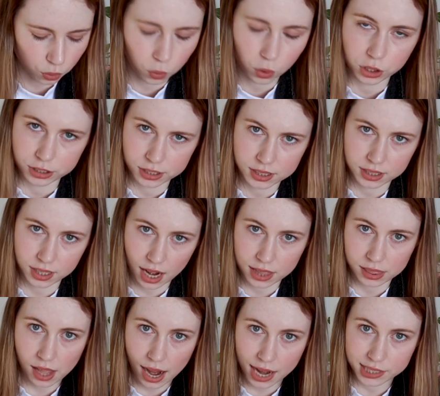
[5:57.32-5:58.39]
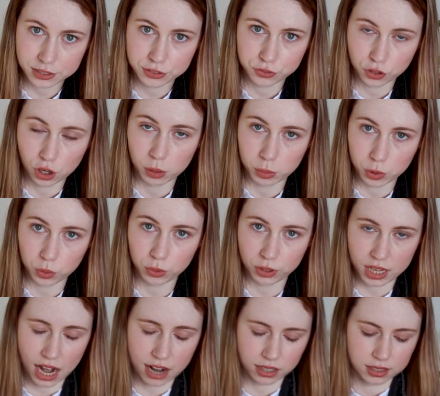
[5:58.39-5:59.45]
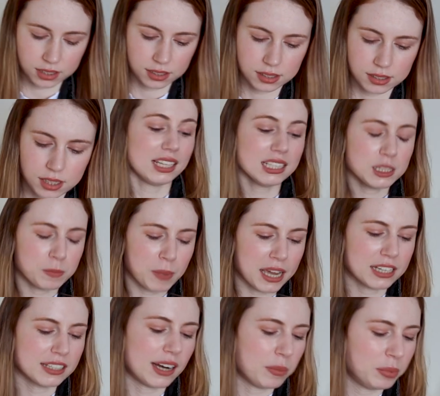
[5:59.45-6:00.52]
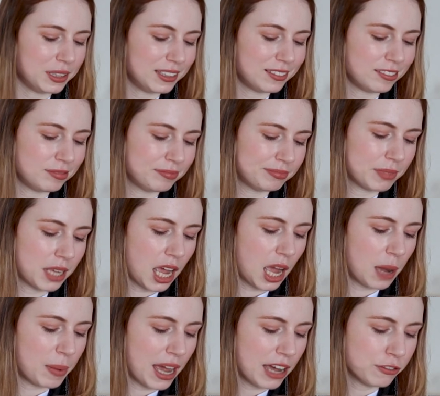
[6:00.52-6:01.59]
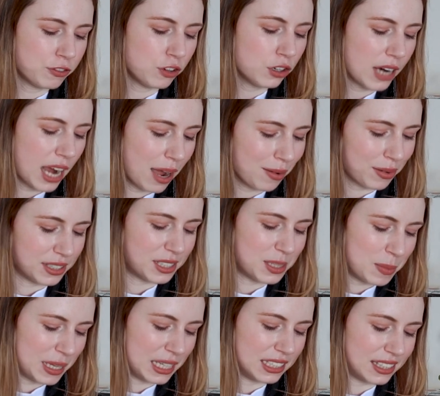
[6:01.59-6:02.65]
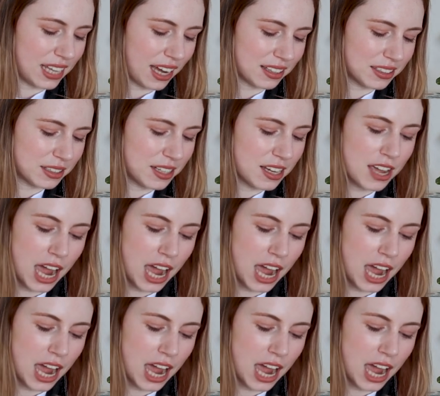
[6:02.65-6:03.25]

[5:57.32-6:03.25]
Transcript: quotes that I liked from all the characters. Let's back it up a little. About 4 hours to be exact.